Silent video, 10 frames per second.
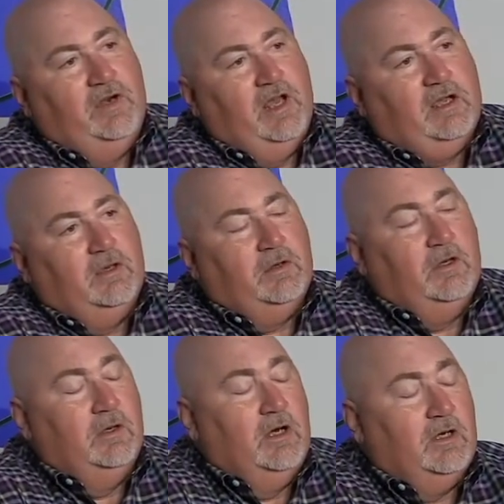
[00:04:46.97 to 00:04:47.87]
uh,
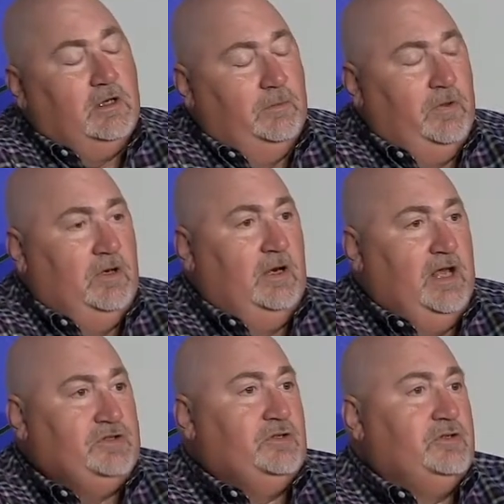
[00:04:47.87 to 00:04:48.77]

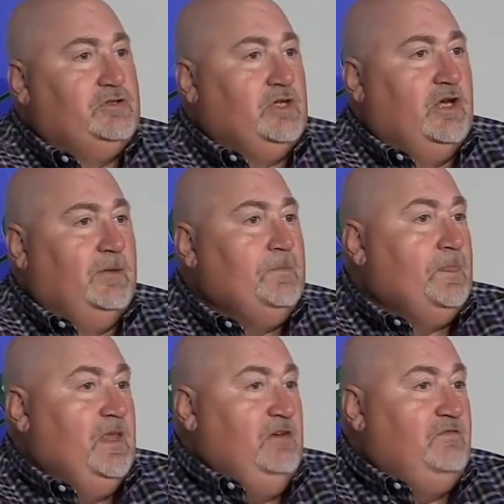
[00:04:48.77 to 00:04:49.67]
Nebuchadnezzar's uh,
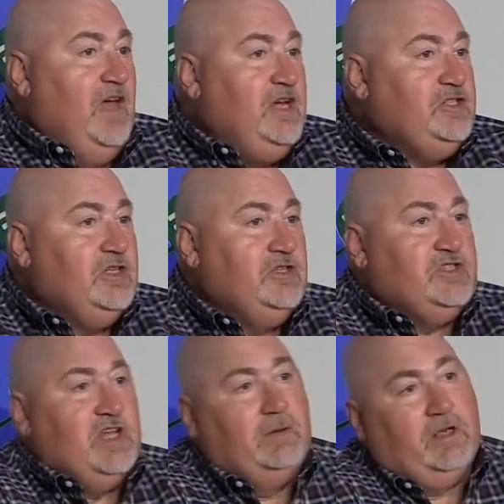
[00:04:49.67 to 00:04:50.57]
invasion.
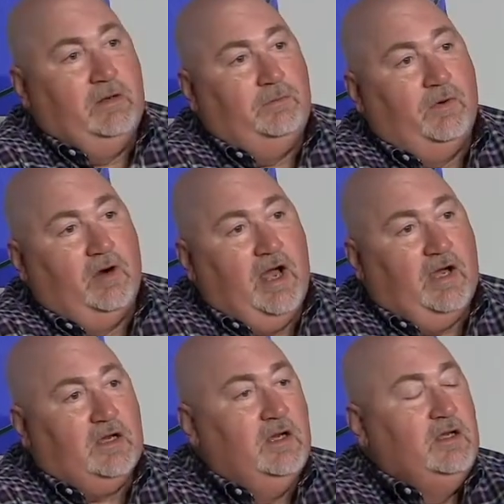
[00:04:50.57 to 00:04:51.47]
Second
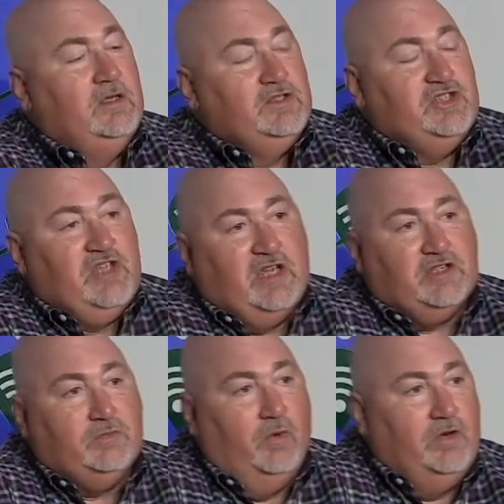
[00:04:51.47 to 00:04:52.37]
Baruch
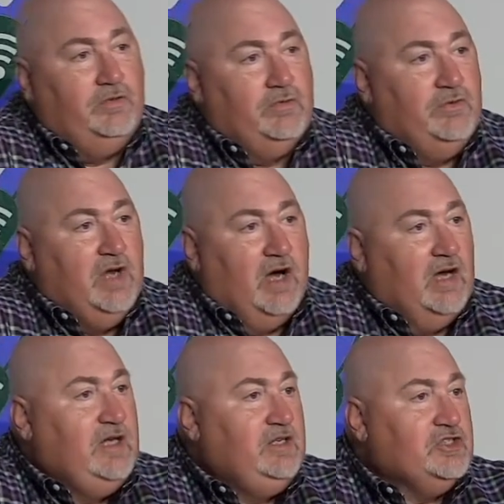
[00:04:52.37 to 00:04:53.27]
6, 1 through
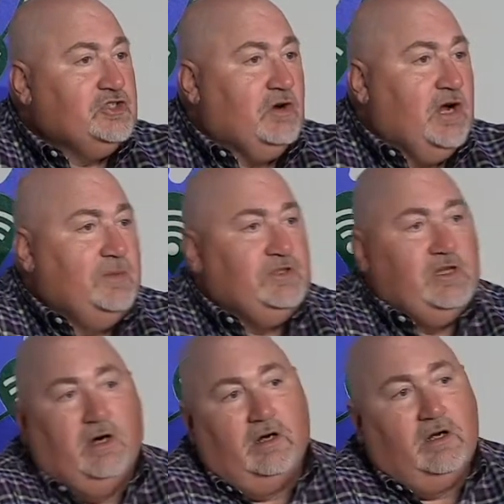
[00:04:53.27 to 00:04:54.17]
9 describes
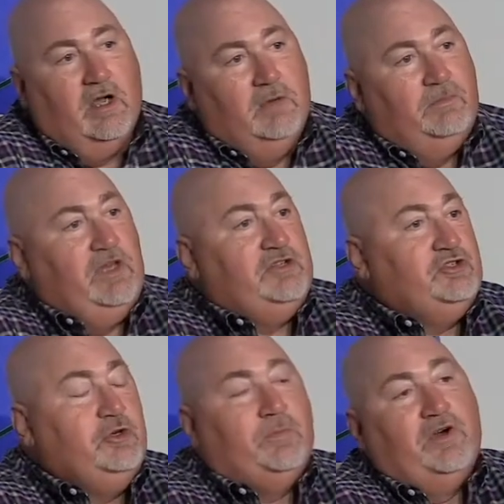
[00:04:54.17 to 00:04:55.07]
the ark being
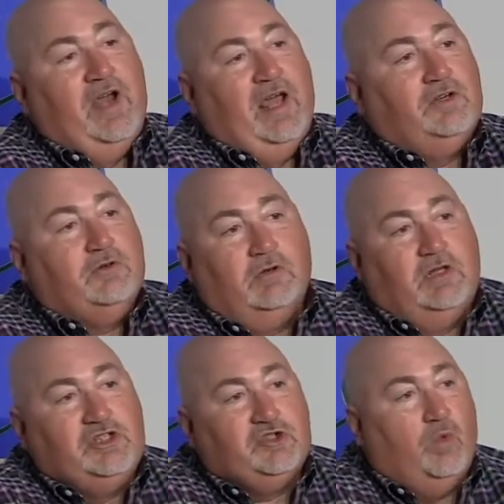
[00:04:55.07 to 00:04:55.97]

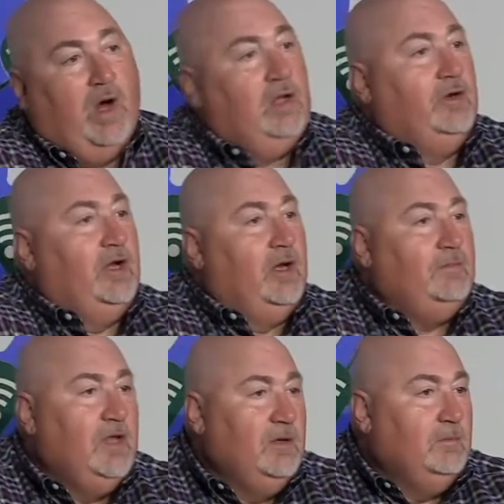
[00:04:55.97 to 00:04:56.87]
supernaturally swallowed
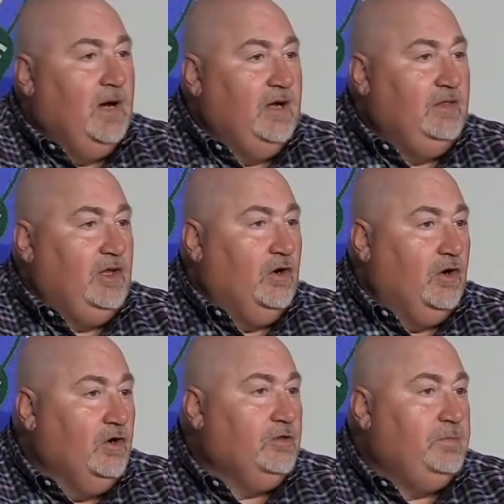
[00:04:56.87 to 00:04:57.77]
up by the
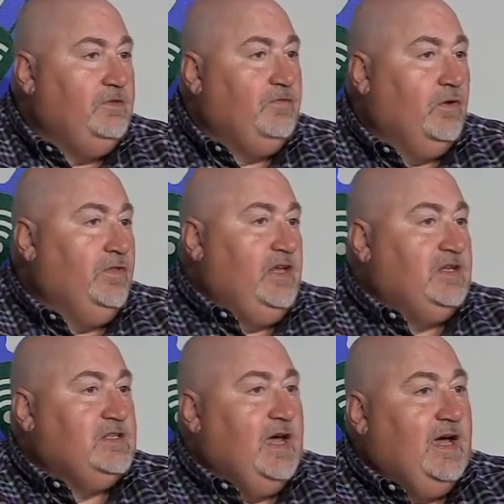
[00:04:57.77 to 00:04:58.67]
earth before the
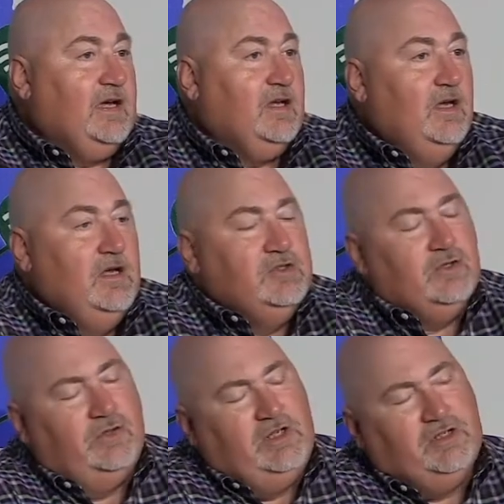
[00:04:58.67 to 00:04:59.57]
attack.
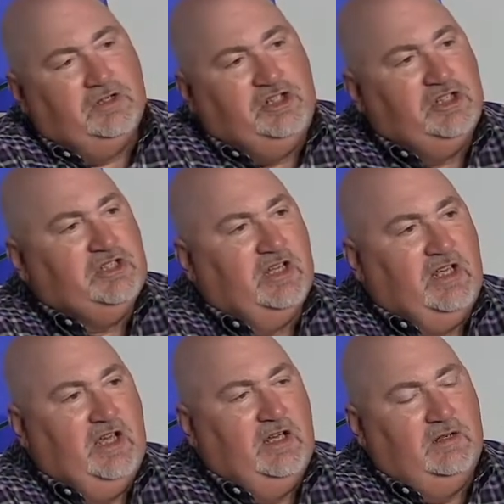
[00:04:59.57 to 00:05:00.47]
So these are just,
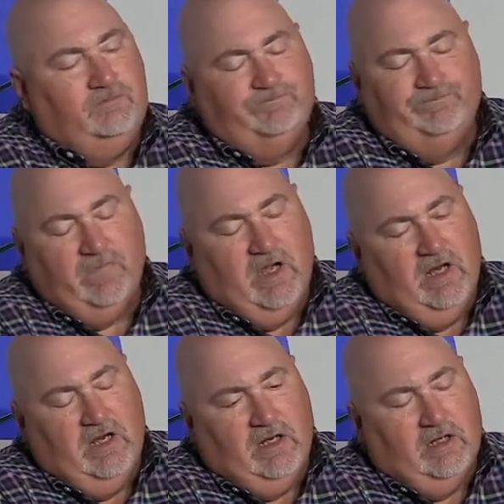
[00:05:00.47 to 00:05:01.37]
again,
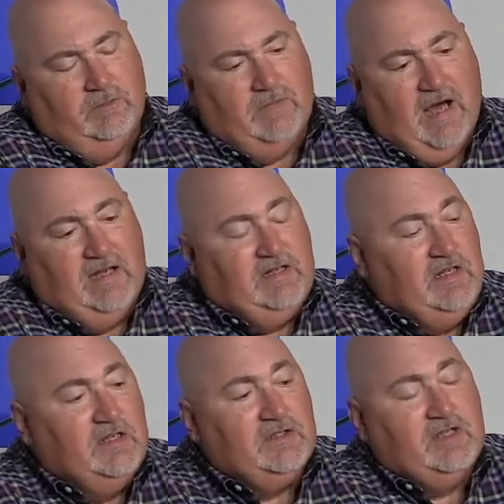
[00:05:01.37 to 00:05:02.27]
um,
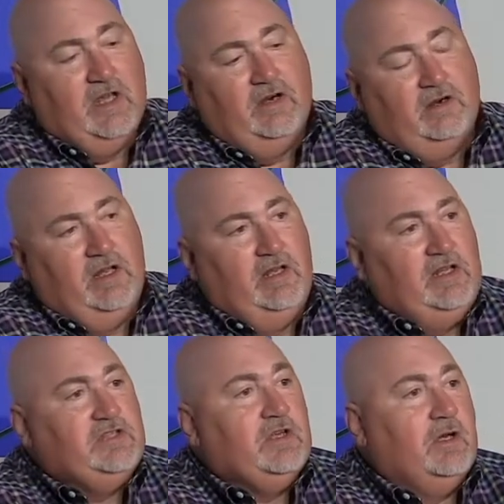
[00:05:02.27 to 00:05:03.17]
ideas that are in
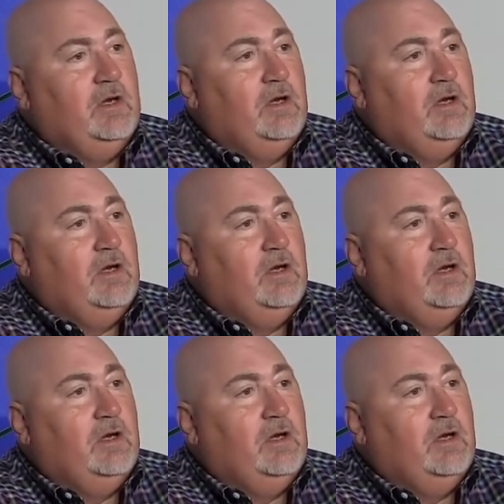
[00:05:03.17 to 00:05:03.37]
these uh,